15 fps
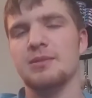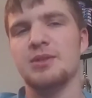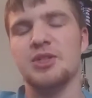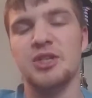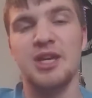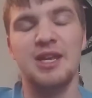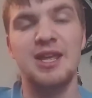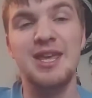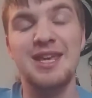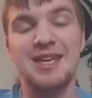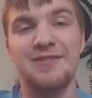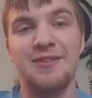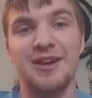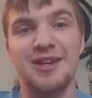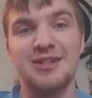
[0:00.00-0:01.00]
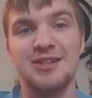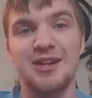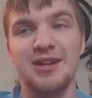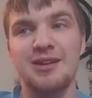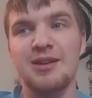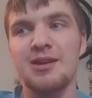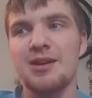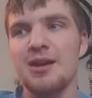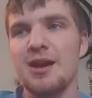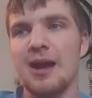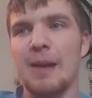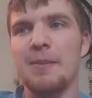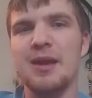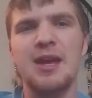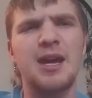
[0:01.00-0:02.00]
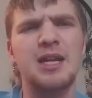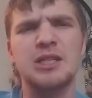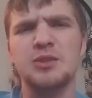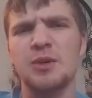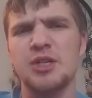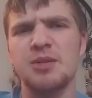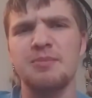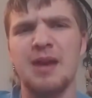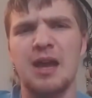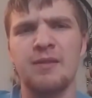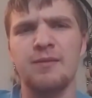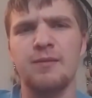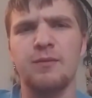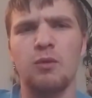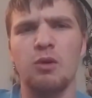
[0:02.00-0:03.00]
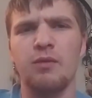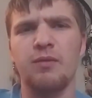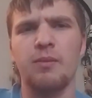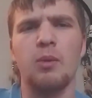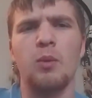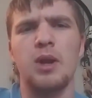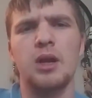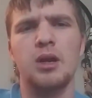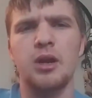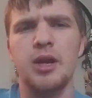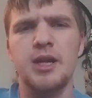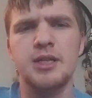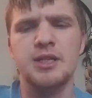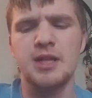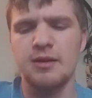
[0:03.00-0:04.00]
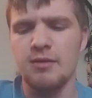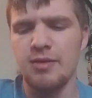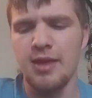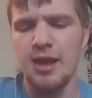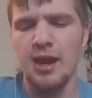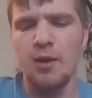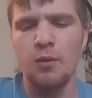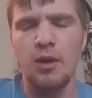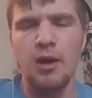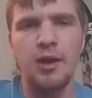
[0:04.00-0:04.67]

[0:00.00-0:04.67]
shit, if I can talk. I've been kind of switching back and forth from the wintergreens and everything. I